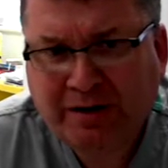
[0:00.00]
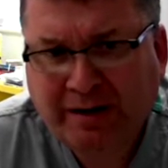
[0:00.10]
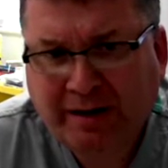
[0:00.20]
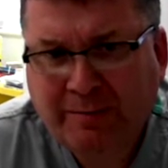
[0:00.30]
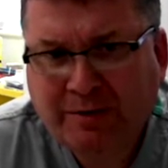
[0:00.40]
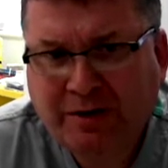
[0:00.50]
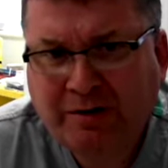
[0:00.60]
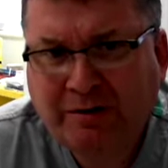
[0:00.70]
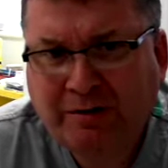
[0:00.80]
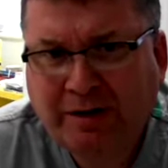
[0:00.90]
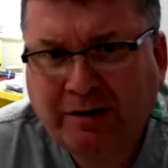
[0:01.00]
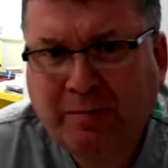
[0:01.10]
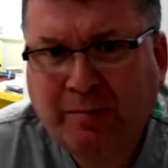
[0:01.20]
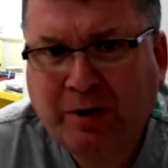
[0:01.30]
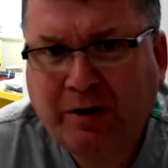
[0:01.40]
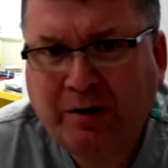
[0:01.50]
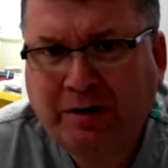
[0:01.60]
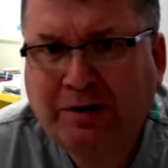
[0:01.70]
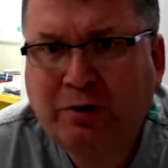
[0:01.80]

I'm starting to think now burnout is a